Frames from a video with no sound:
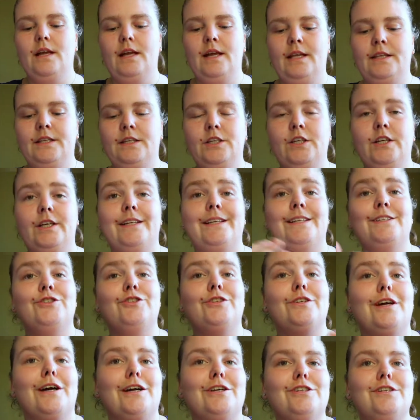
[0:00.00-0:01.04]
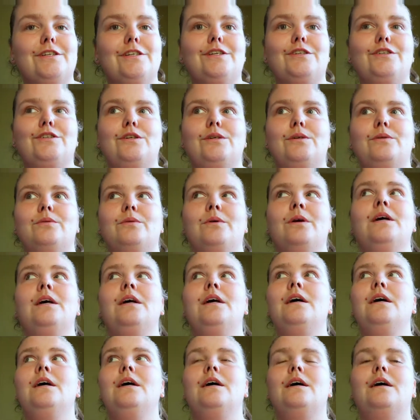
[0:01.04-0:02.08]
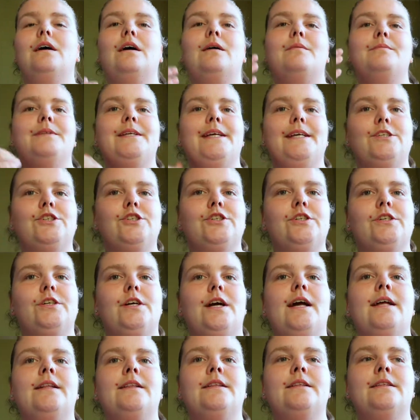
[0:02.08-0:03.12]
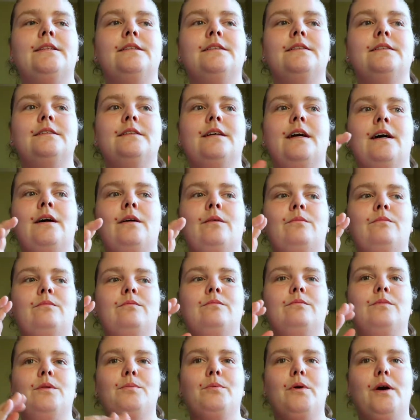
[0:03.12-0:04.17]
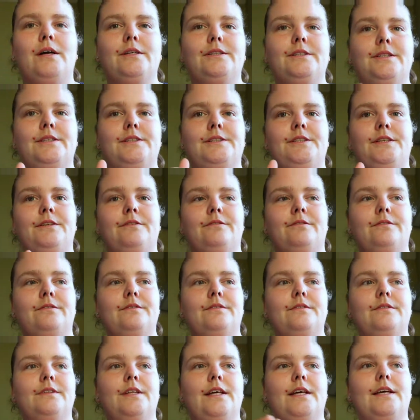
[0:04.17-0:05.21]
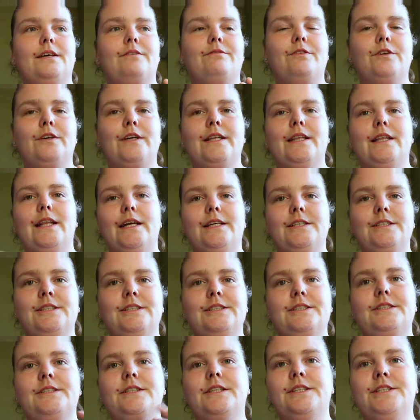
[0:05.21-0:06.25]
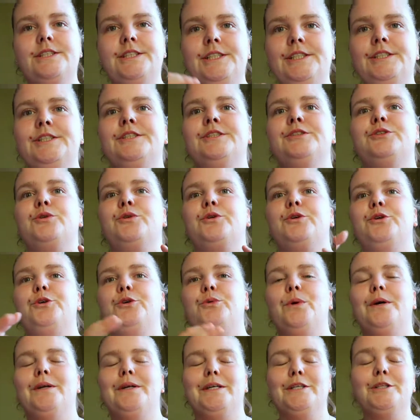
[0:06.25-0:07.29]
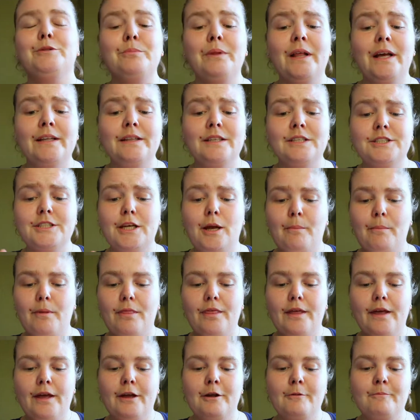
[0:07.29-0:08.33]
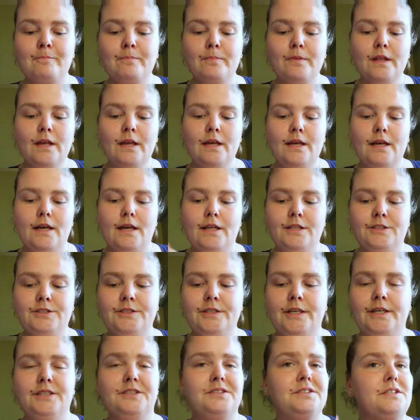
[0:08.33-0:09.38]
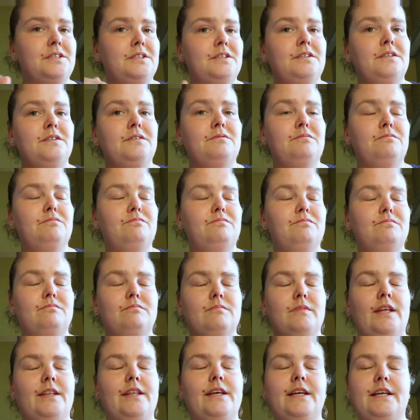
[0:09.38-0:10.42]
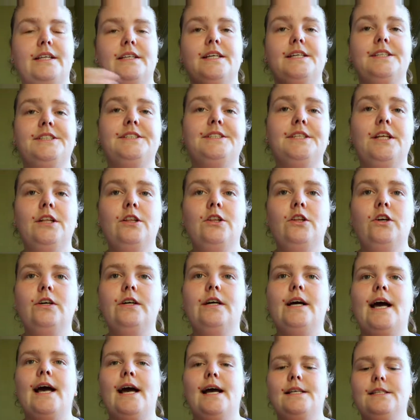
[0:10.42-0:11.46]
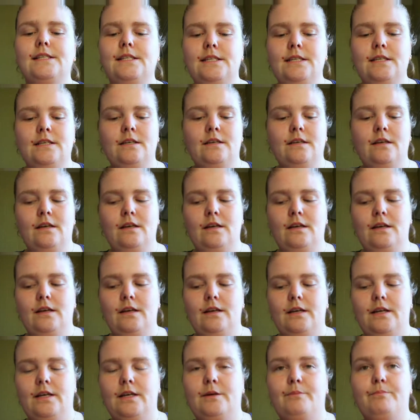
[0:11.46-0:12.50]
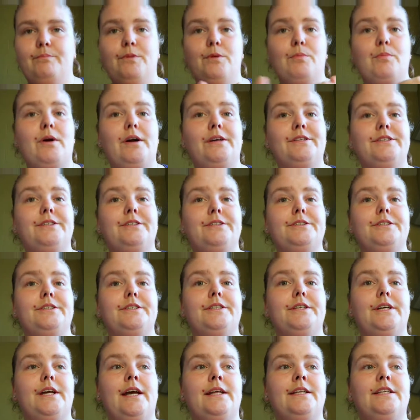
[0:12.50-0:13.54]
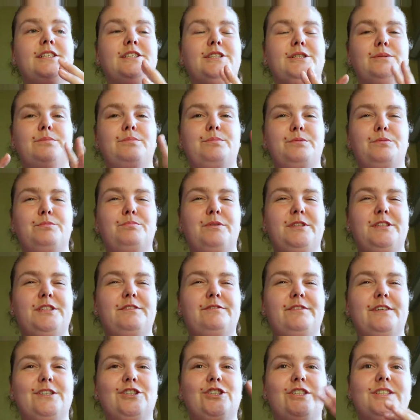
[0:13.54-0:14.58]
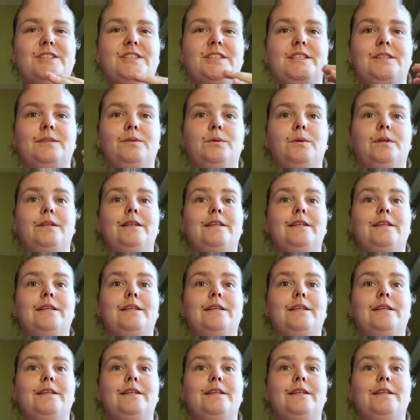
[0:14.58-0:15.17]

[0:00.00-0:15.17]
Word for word: and a good introduction to um, nature and um, the process of, like, if your kid likes the seasons or you want to explain this type of thing, it's nice to, I think, a nice look at um, the process, and it's specific just to